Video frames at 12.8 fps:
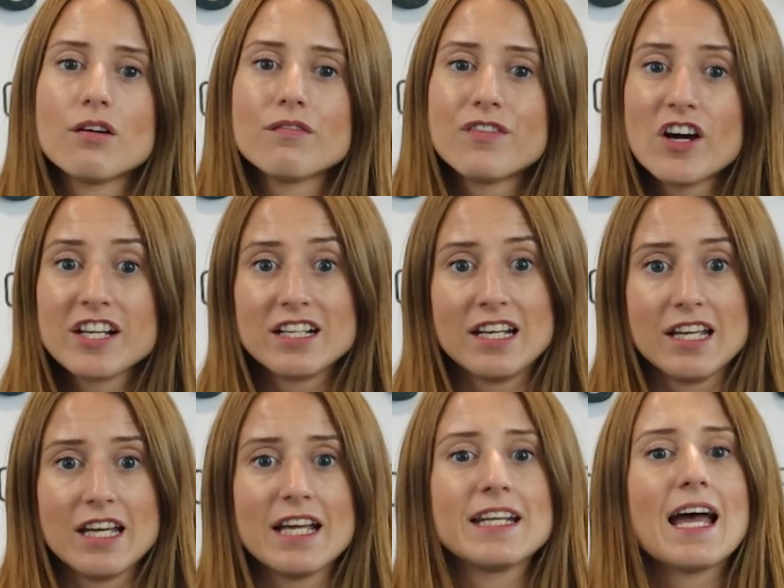Finally,
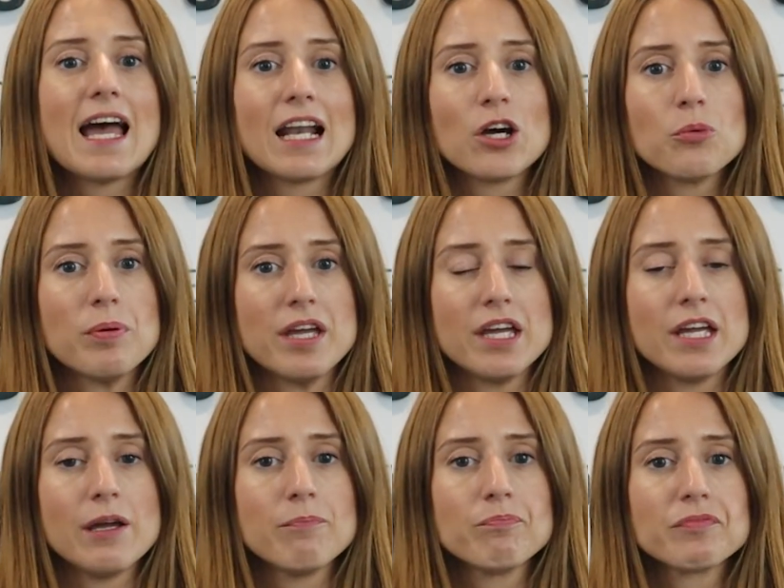an
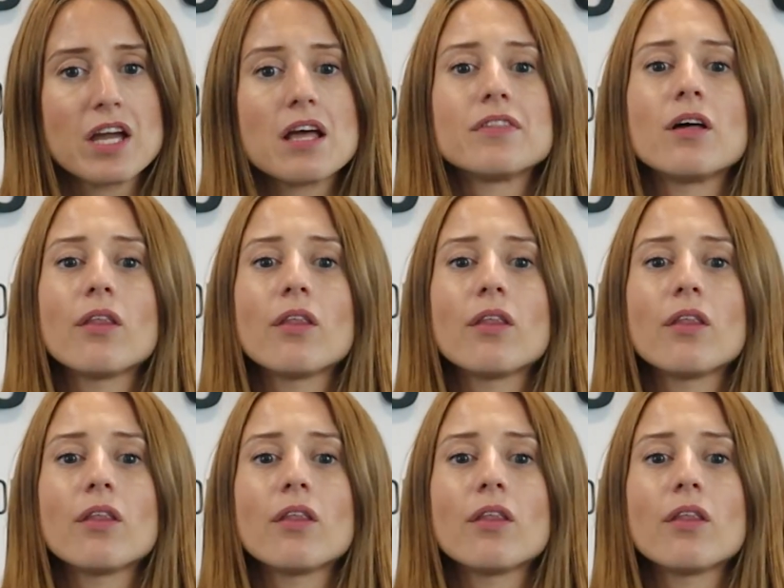LLP. Now,